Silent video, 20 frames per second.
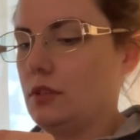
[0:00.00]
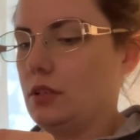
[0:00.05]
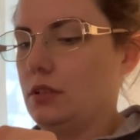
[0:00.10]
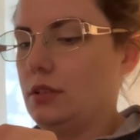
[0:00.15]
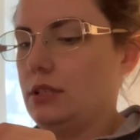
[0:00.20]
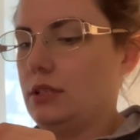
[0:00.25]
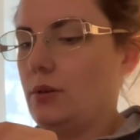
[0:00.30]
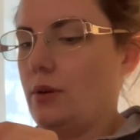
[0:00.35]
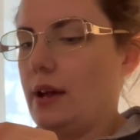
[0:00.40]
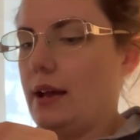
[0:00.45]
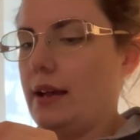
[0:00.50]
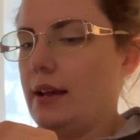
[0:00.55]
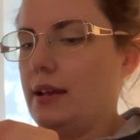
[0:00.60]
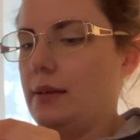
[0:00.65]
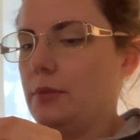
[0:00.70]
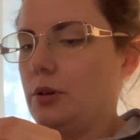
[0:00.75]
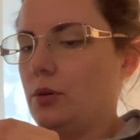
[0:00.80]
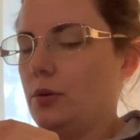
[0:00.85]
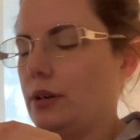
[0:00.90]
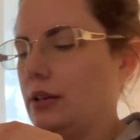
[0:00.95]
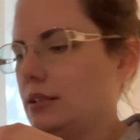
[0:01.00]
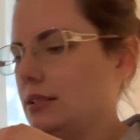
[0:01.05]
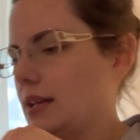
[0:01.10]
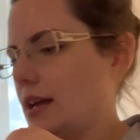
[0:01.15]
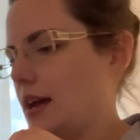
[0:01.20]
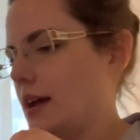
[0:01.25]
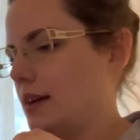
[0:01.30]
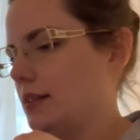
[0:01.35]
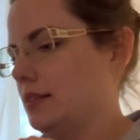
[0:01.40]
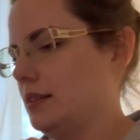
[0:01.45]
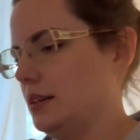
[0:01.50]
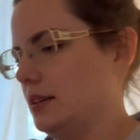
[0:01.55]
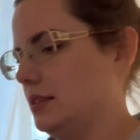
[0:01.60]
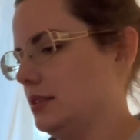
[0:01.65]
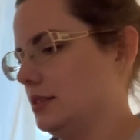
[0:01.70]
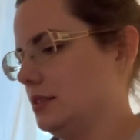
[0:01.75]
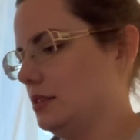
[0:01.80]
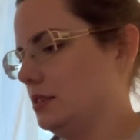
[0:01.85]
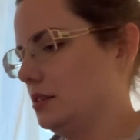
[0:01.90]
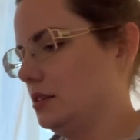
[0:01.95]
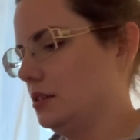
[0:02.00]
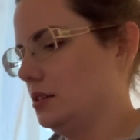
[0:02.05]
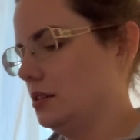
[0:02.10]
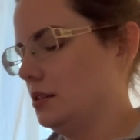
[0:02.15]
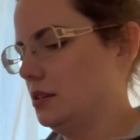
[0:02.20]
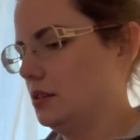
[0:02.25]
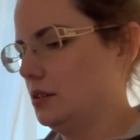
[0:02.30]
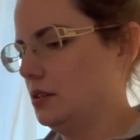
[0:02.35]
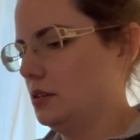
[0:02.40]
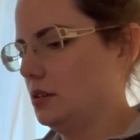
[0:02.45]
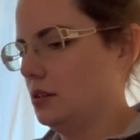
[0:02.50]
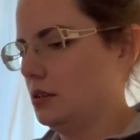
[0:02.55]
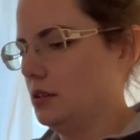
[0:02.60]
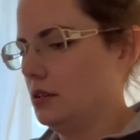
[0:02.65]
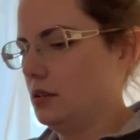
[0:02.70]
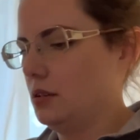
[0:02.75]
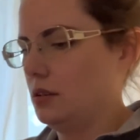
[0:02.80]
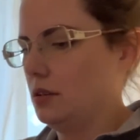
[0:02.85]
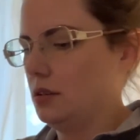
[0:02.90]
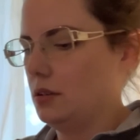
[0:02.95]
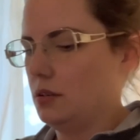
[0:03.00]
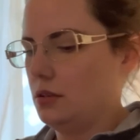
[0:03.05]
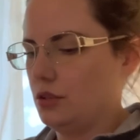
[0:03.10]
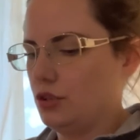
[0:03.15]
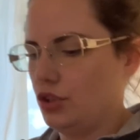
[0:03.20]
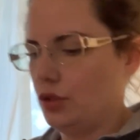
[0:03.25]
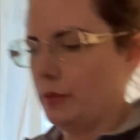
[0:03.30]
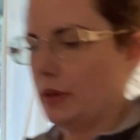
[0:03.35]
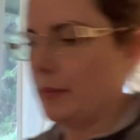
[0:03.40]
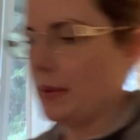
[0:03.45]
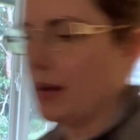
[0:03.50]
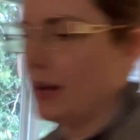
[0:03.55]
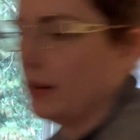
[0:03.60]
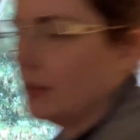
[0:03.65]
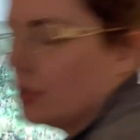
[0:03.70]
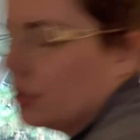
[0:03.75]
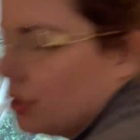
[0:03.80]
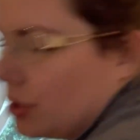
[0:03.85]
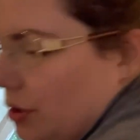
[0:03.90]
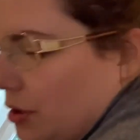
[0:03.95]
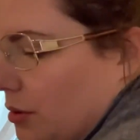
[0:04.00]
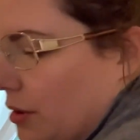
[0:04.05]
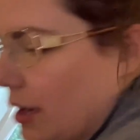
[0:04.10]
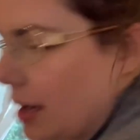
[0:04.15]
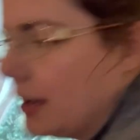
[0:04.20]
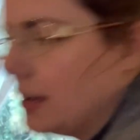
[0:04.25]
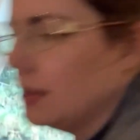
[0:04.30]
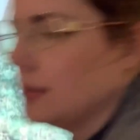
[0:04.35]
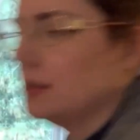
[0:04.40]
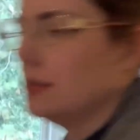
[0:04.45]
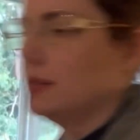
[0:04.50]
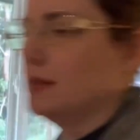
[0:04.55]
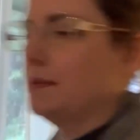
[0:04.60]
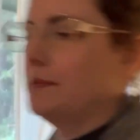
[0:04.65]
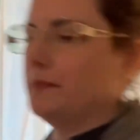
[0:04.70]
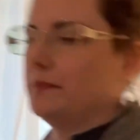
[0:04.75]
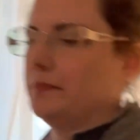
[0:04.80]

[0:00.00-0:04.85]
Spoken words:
So I am going to add this to my bag to show you guys.